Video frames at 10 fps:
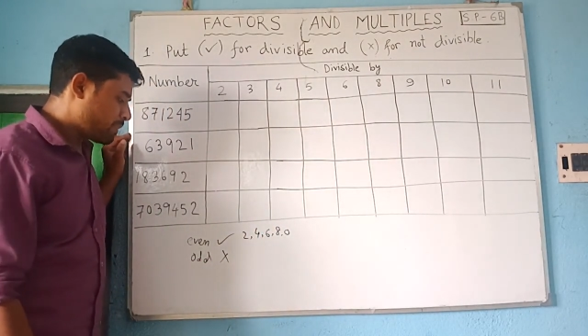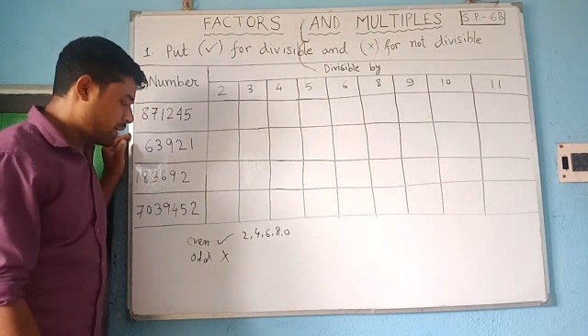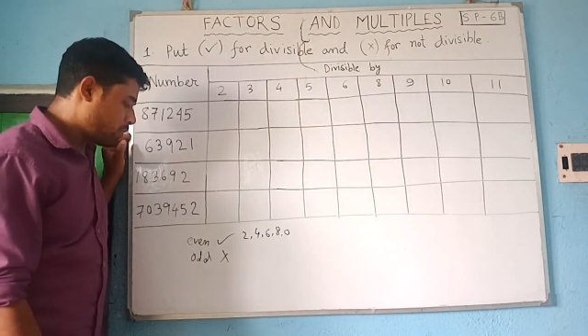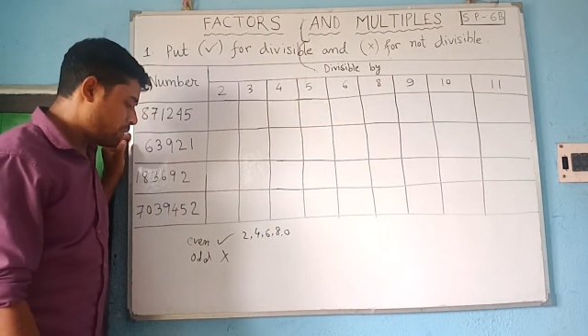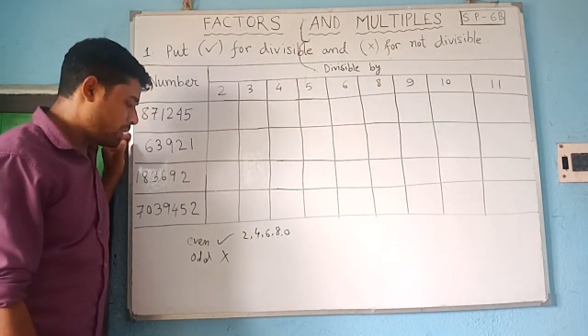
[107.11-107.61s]

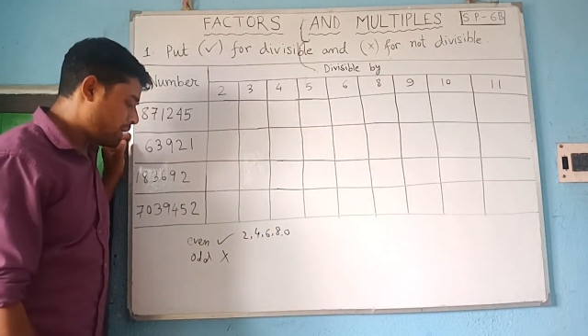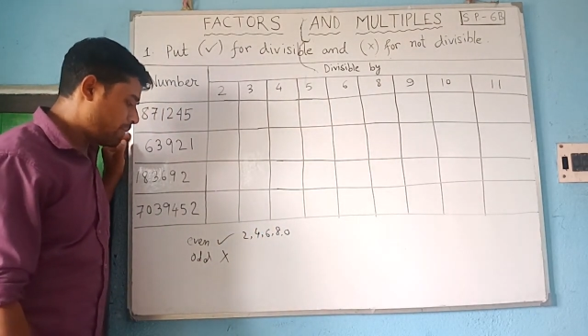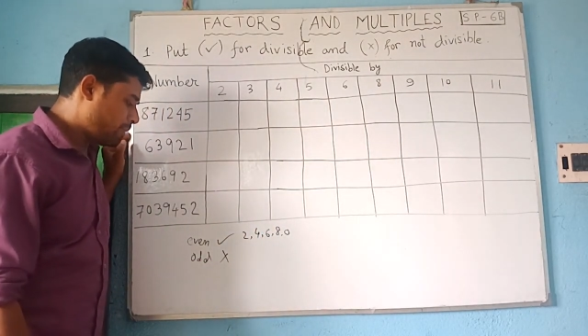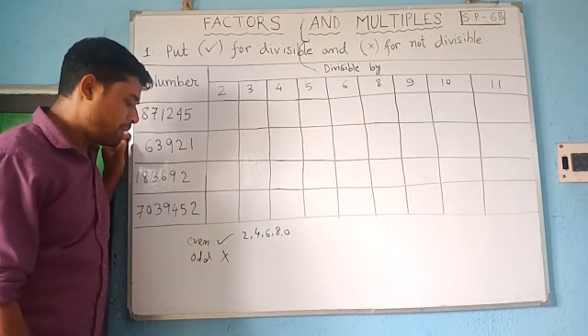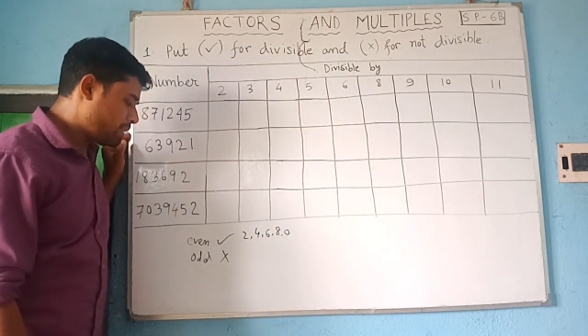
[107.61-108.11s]
And when the
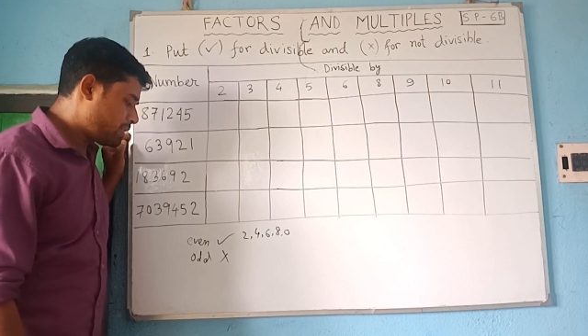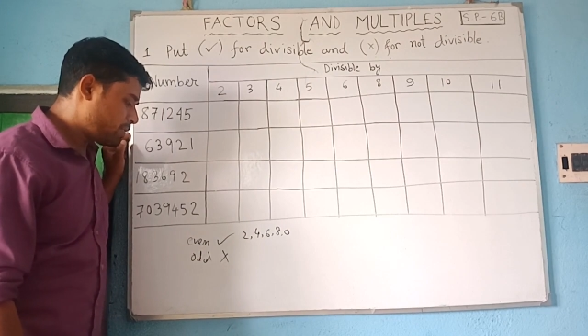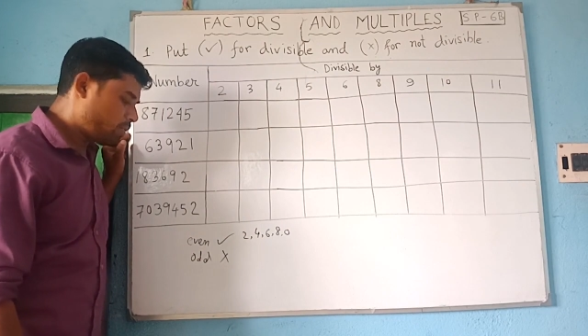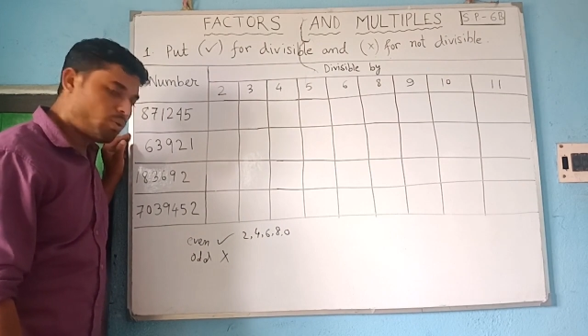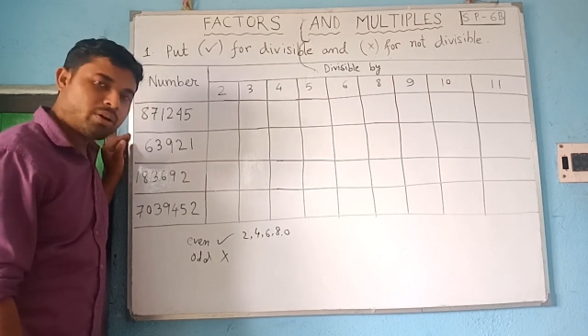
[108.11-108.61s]
number is
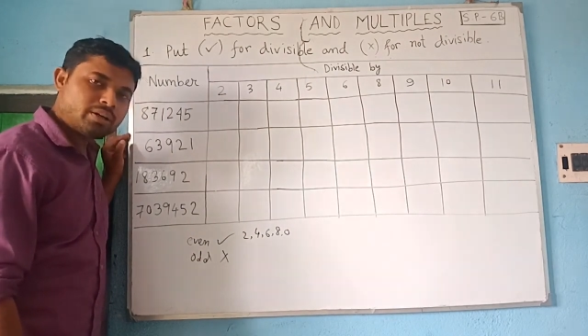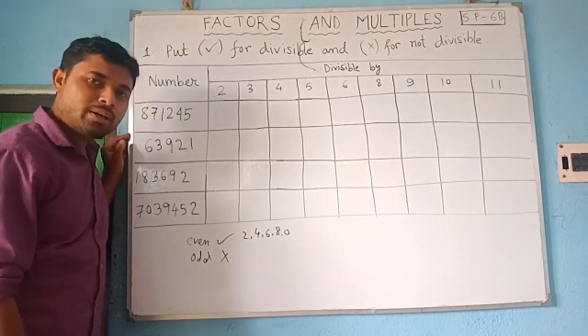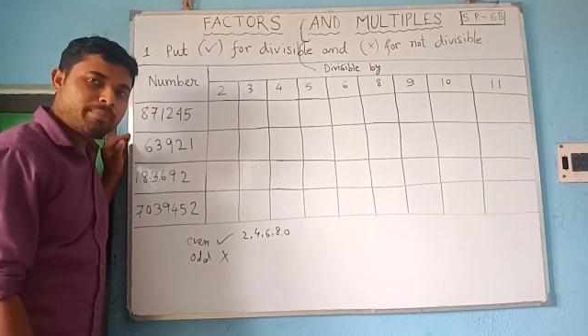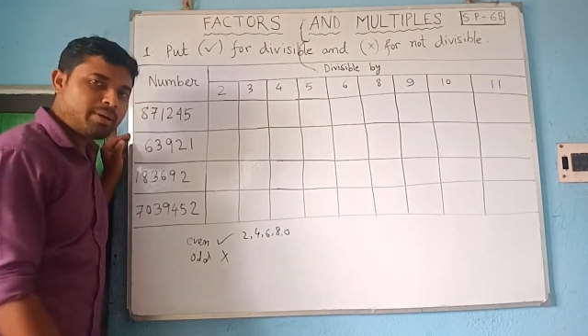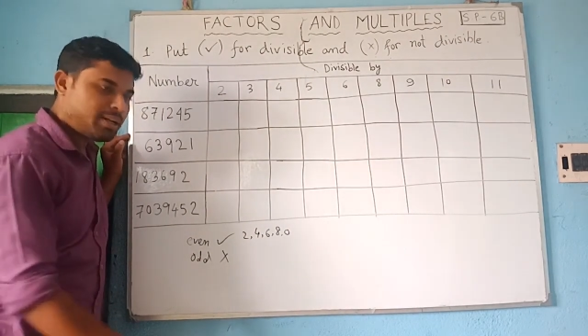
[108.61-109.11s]
odd
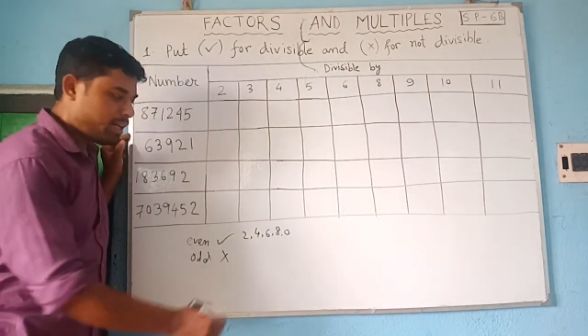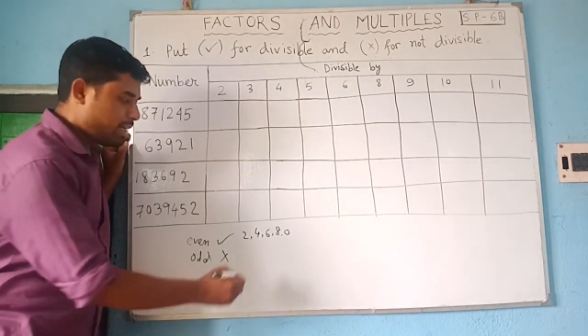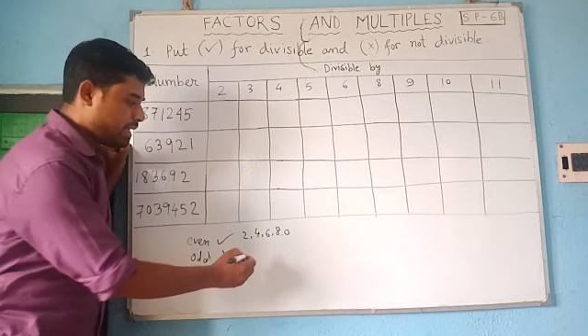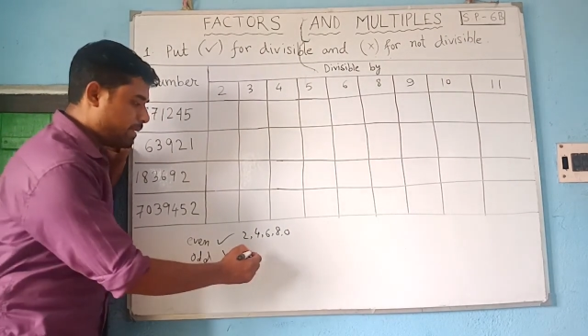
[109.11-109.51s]
number,